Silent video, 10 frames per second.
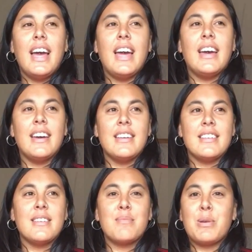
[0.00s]

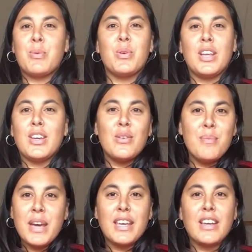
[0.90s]
And people were like, you're
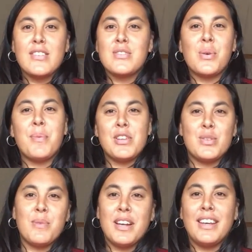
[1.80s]
making so
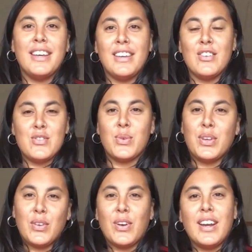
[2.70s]
much money, you're
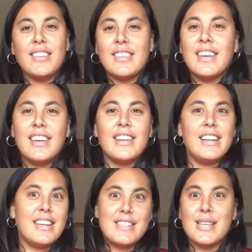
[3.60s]
doing a great thing,
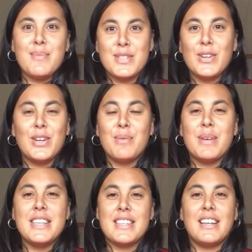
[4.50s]
like, it's absolutely
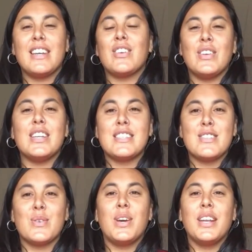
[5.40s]
amazing, like, you need to
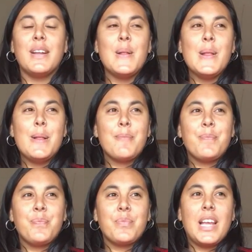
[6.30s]
do it.
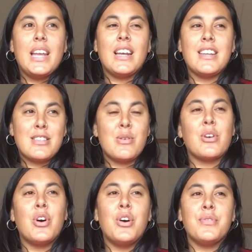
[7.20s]
And like, so I
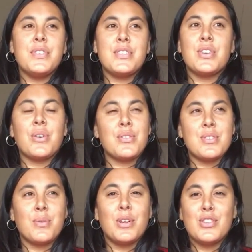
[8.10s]
got offered to go on
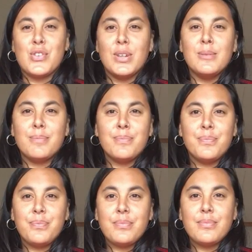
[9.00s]
to road trip,
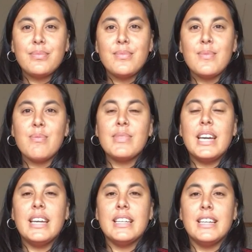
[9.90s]

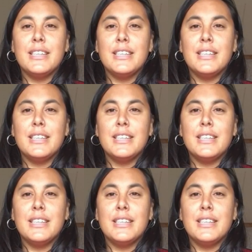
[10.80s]
and